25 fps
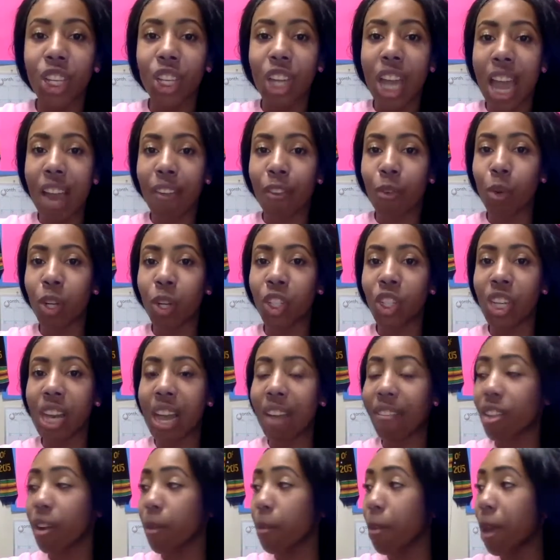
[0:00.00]
Everyone should
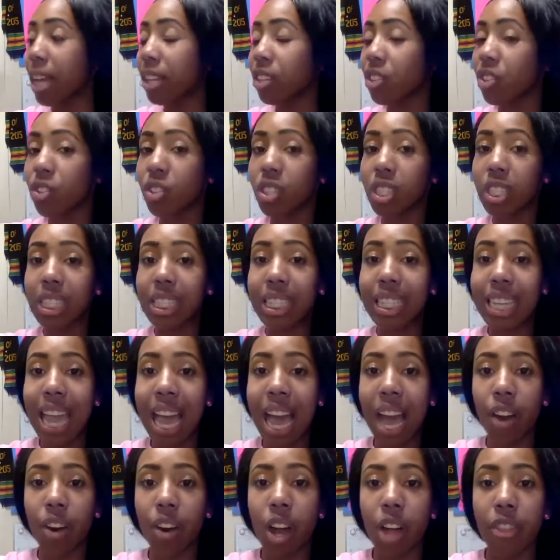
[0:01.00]
have their pencils
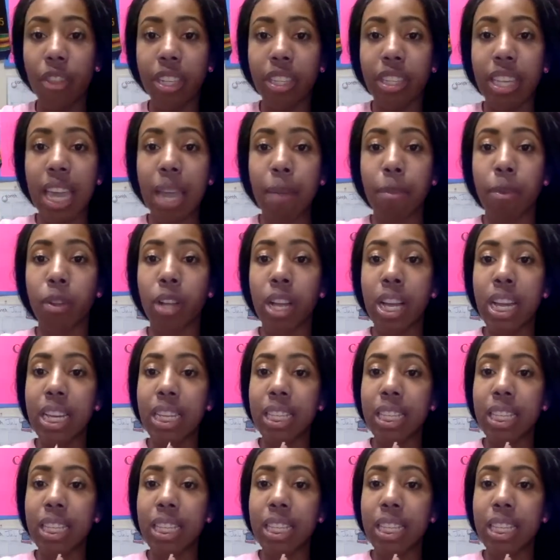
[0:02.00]
down on the table,